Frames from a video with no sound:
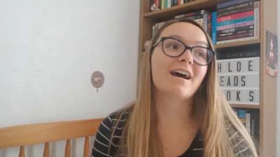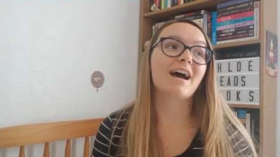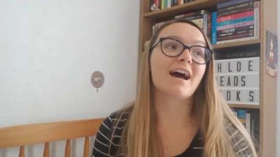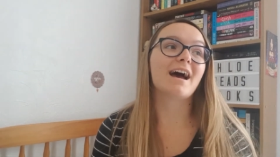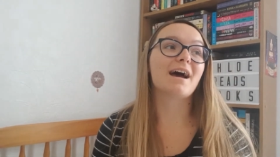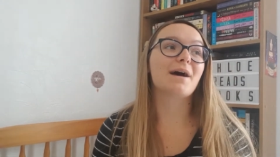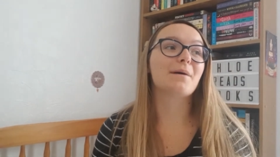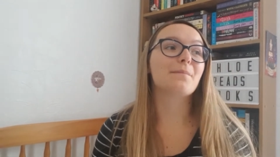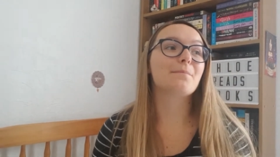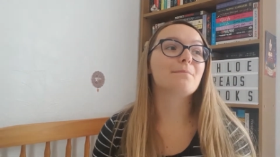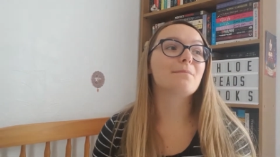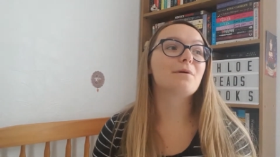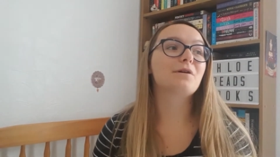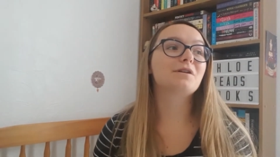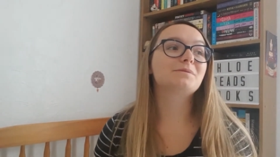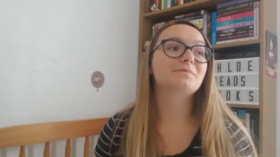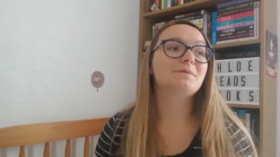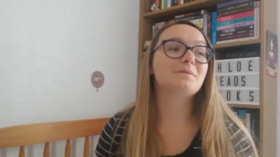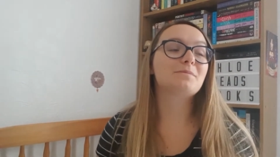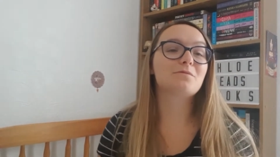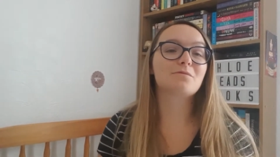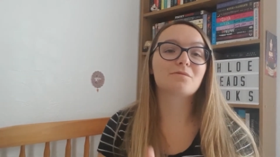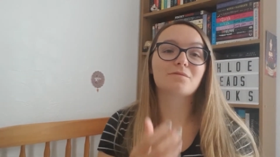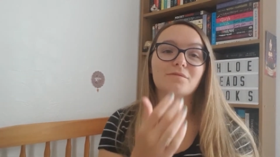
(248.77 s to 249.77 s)
Um, most
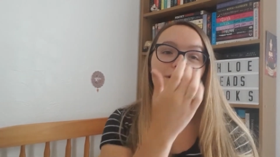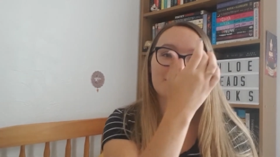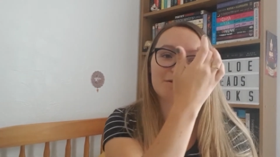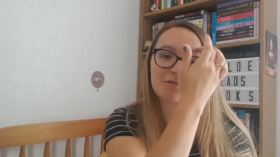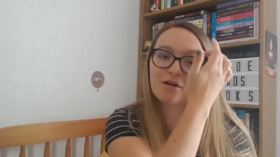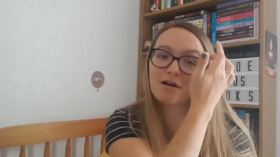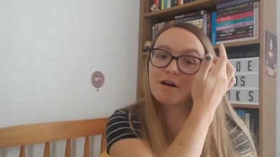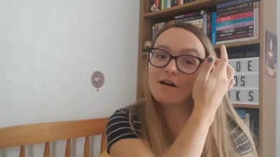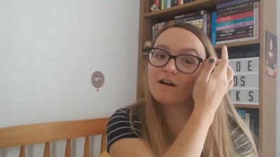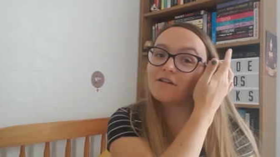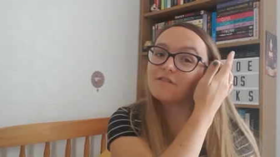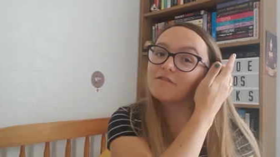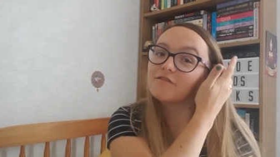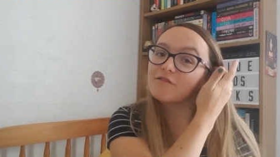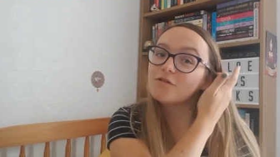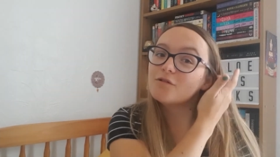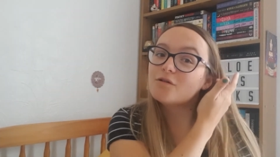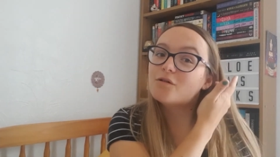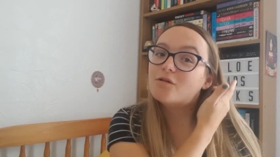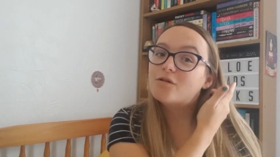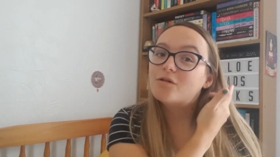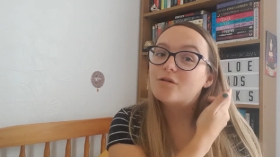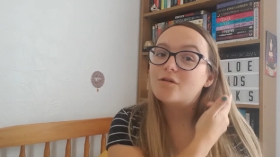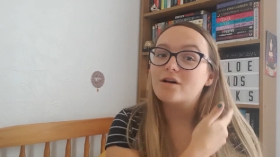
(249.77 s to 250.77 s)
people know her
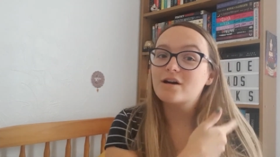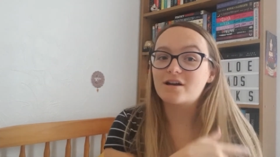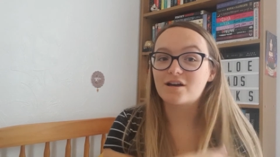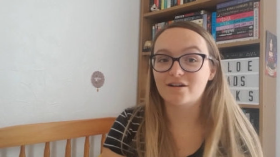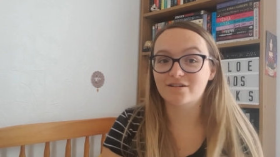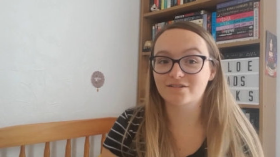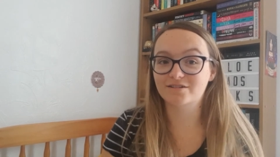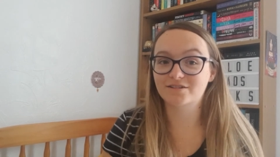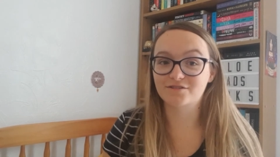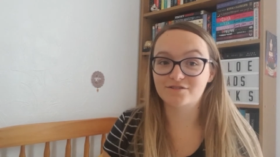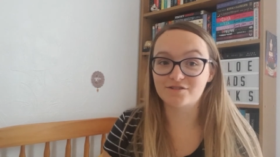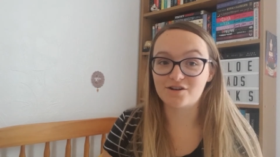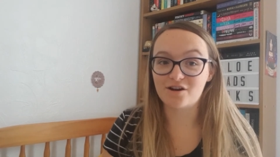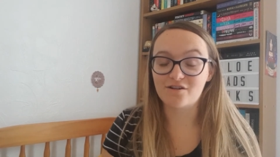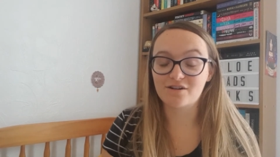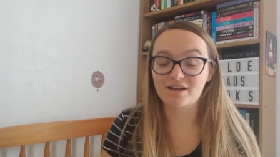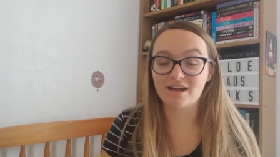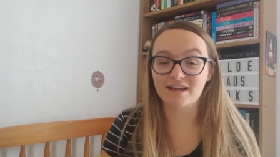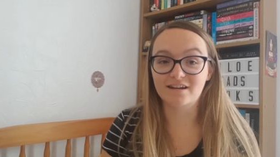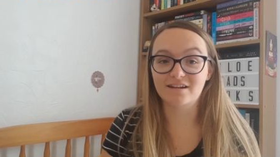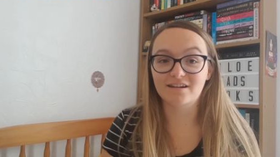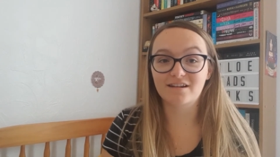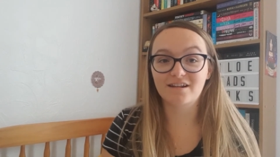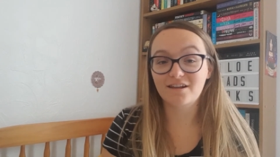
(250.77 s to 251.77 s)
for A Curse So Dark
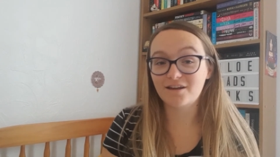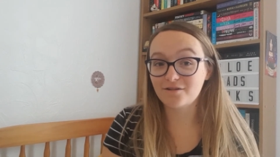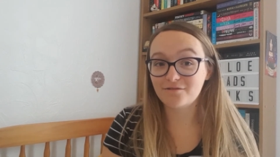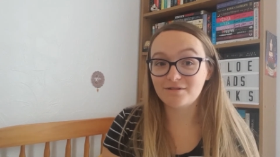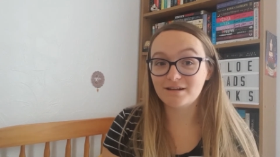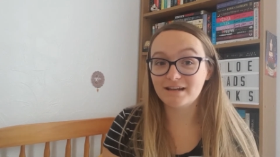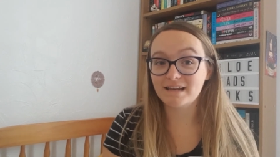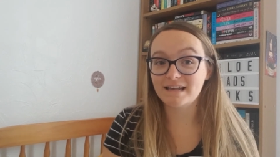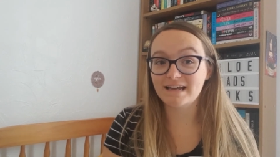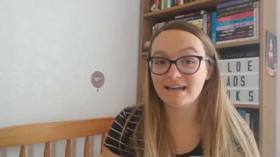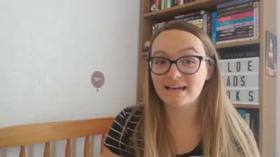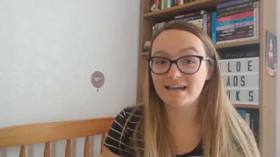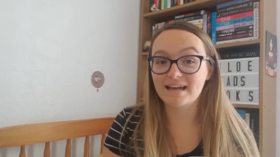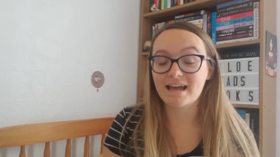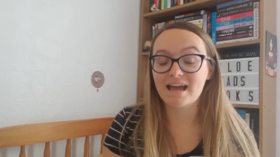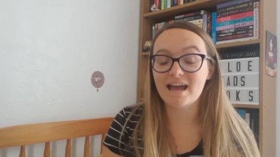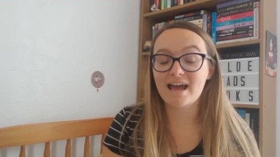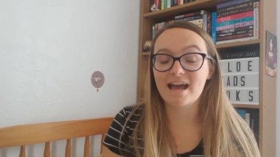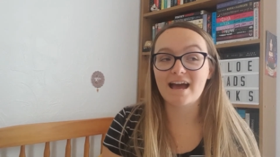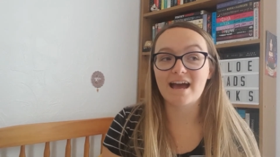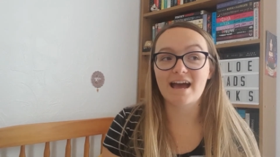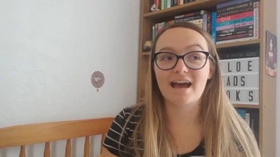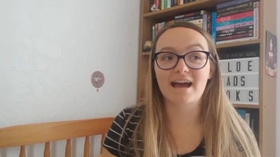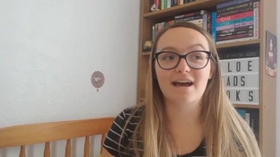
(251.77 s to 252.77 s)
and Lonely,
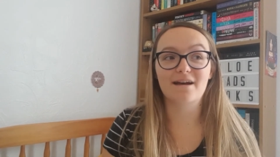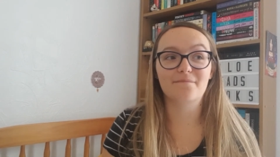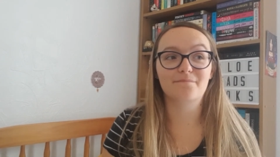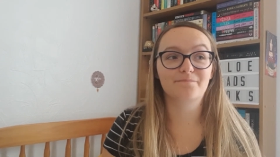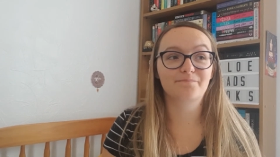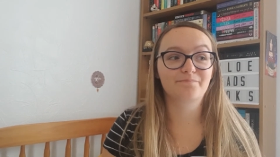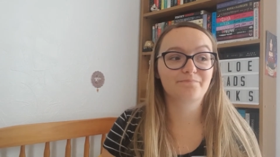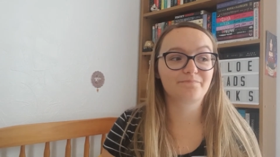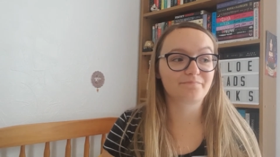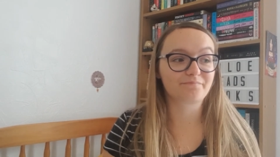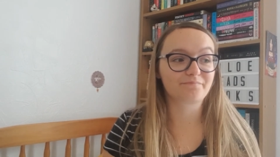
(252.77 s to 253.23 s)
um,